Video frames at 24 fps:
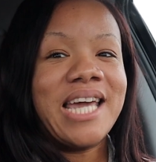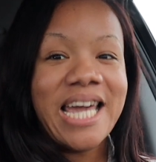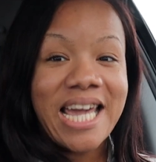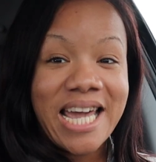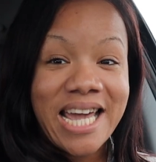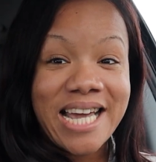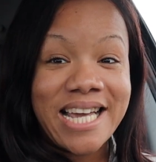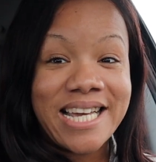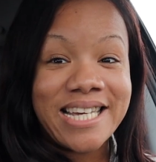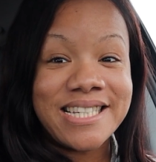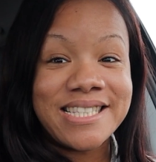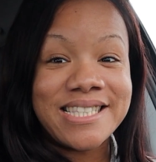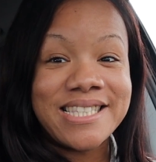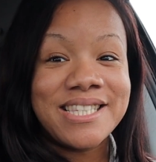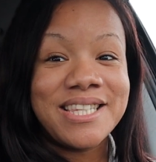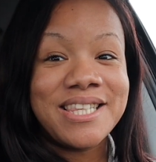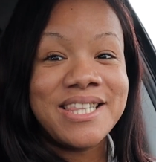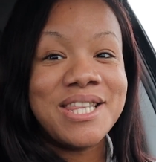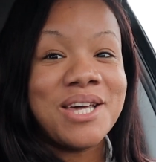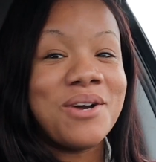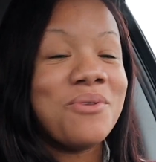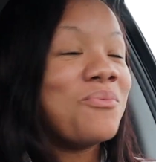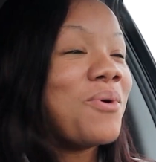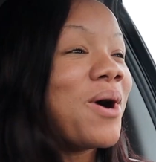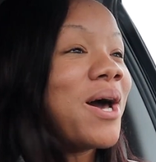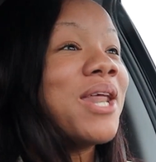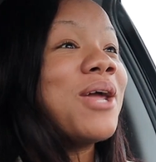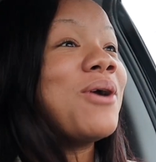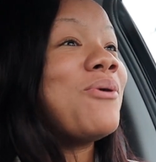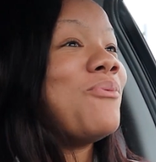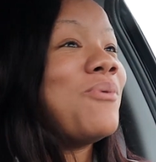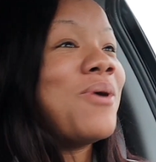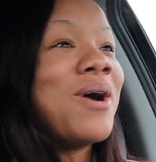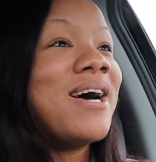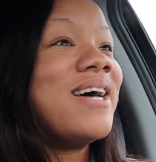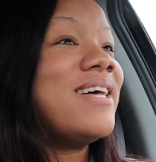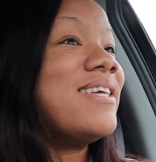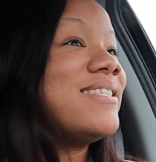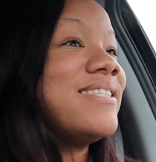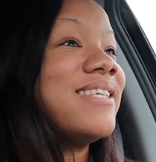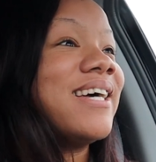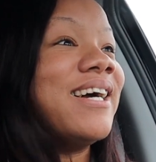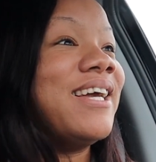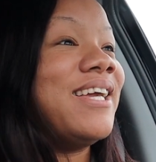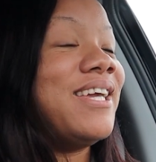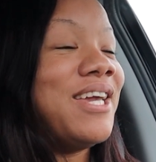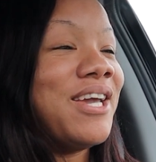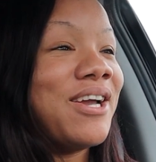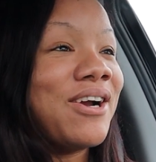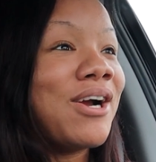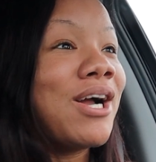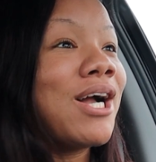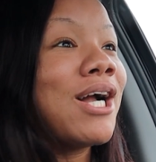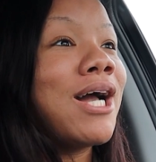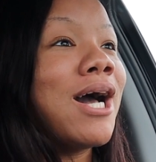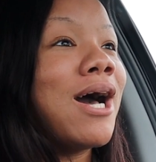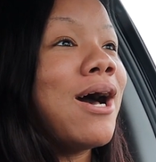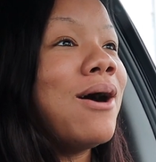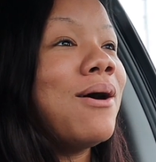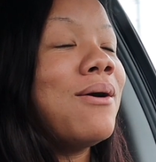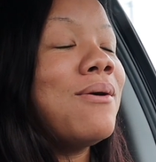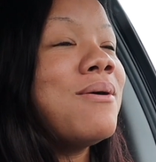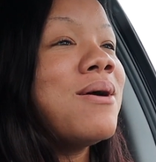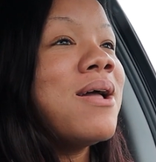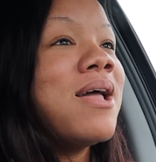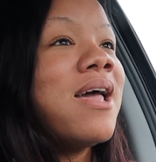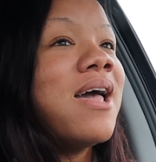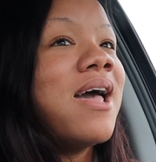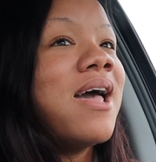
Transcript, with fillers: is than what it was a year ago.